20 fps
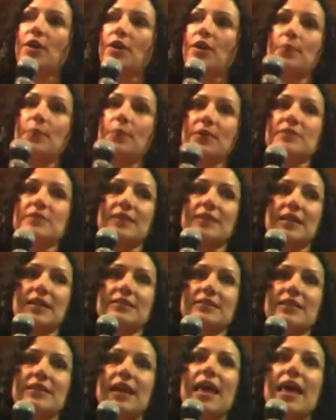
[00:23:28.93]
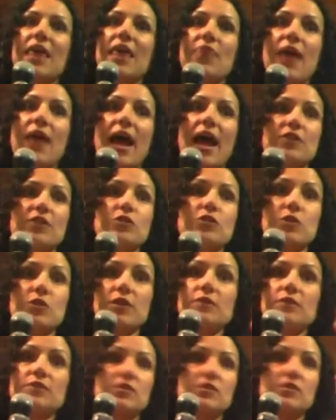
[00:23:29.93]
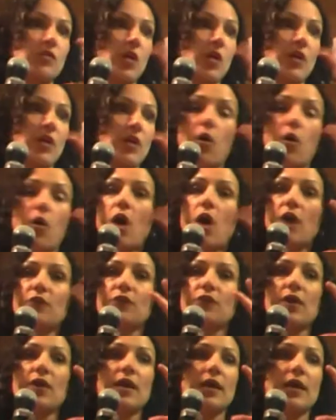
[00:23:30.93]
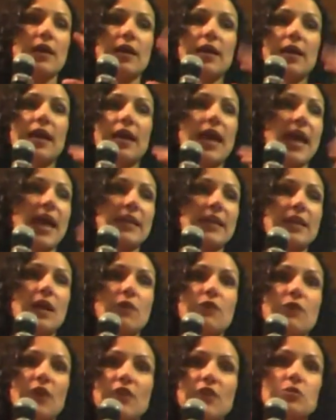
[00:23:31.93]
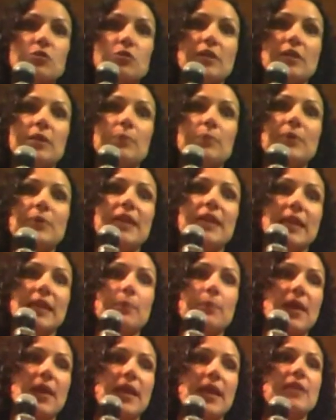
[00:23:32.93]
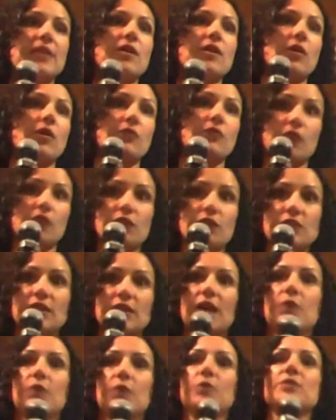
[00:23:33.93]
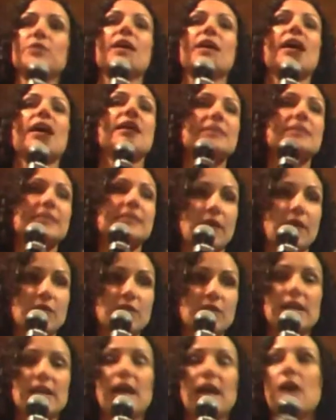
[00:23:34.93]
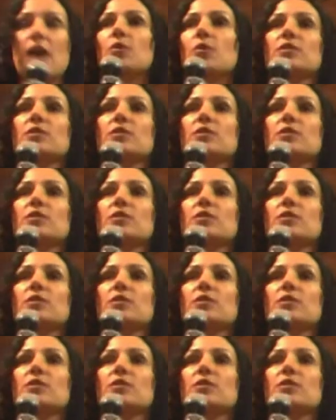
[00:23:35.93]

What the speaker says: a business that you could start off and eventually be getting paid on 50 hours, 70 hours,